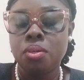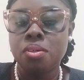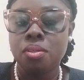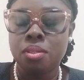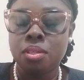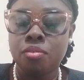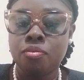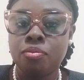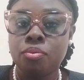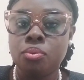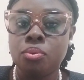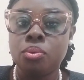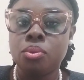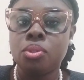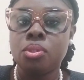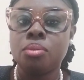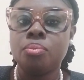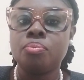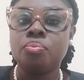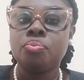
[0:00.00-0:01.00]
the food.
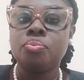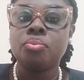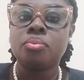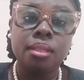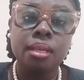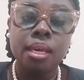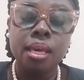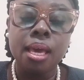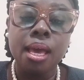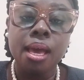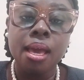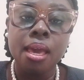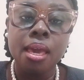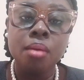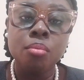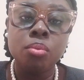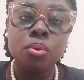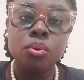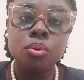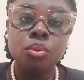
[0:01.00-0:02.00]
They are
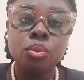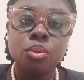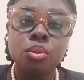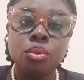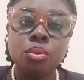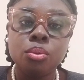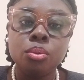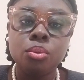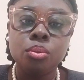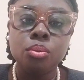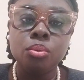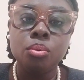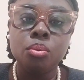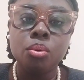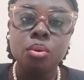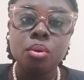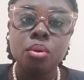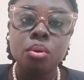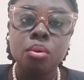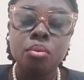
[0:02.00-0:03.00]
able to
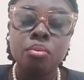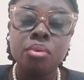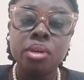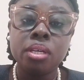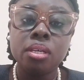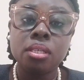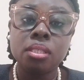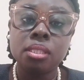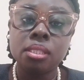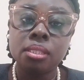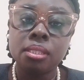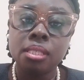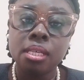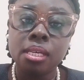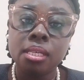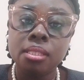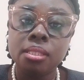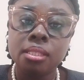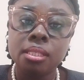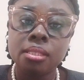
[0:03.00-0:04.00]

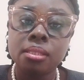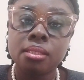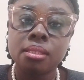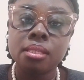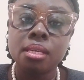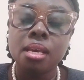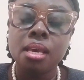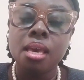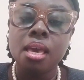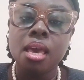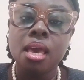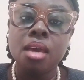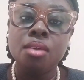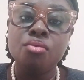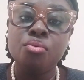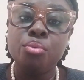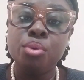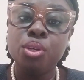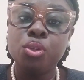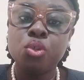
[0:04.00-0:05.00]
regurgitate it
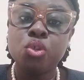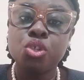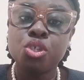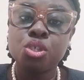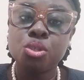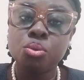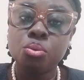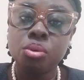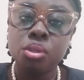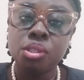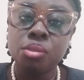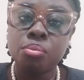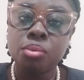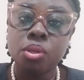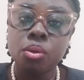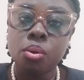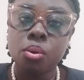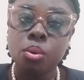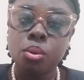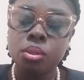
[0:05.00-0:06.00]
and rechew it
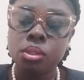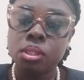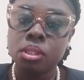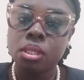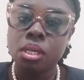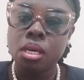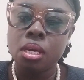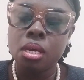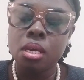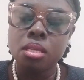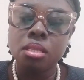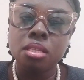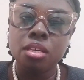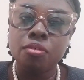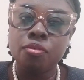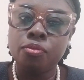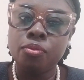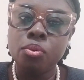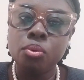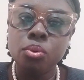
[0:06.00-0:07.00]
because the
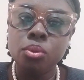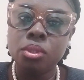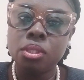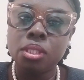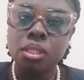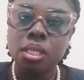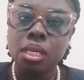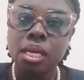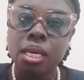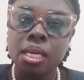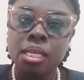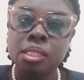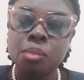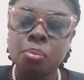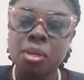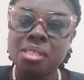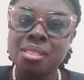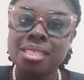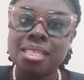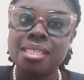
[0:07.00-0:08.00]
food is
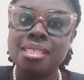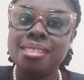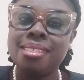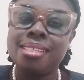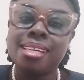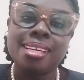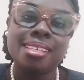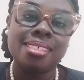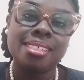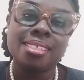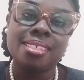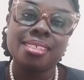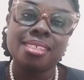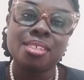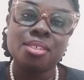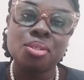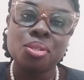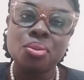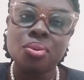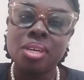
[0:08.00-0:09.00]
partially
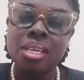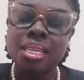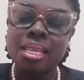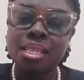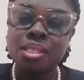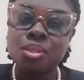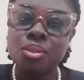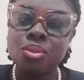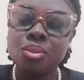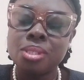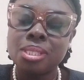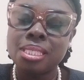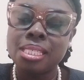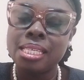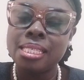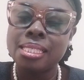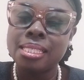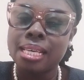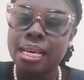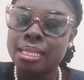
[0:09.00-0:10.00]
digested, so it does not
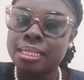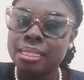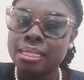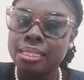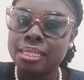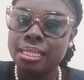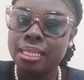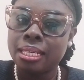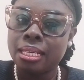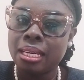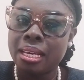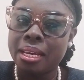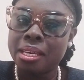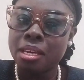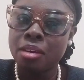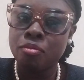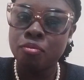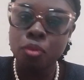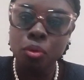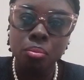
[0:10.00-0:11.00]
taste acidic like
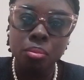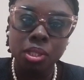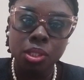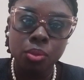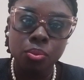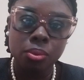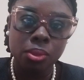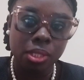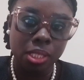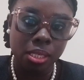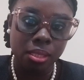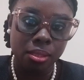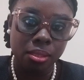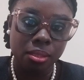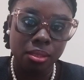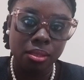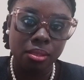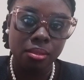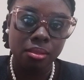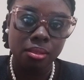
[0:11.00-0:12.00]
a vomit will taste.